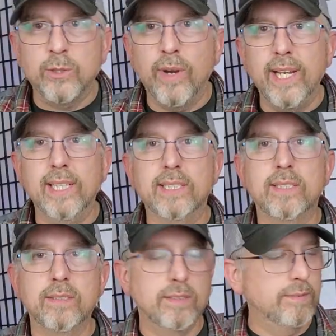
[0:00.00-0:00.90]
radius
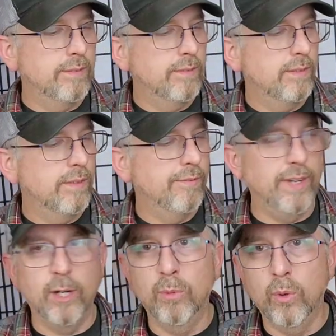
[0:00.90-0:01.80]

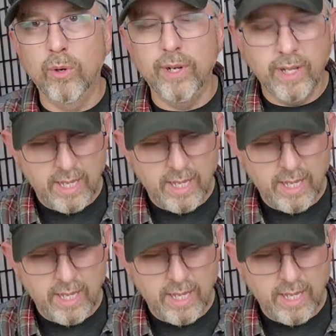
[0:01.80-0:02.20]
fingerboard.